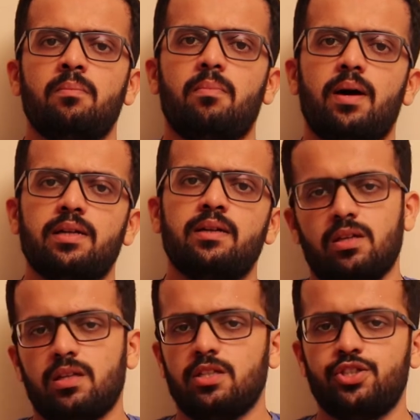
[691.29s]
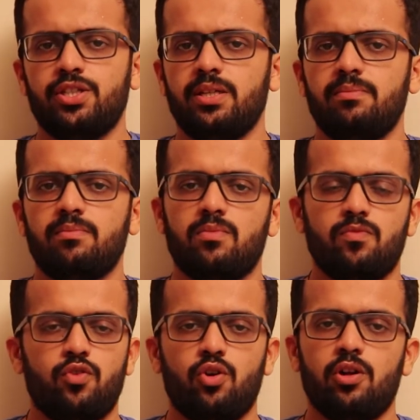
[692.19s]
But English team
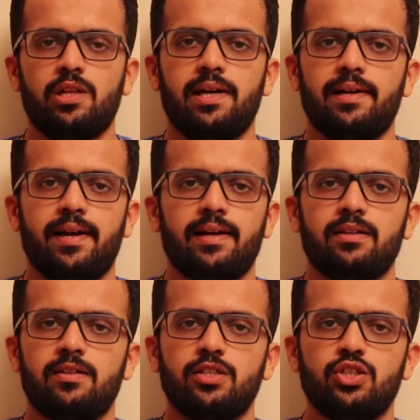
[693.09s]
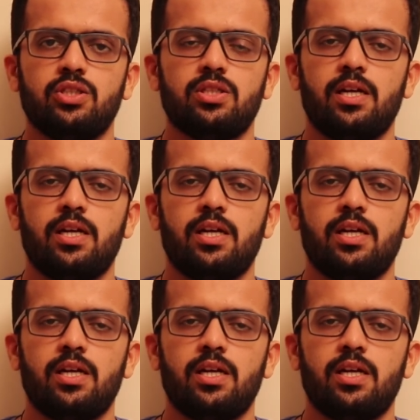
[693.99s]
for all the attacking riches,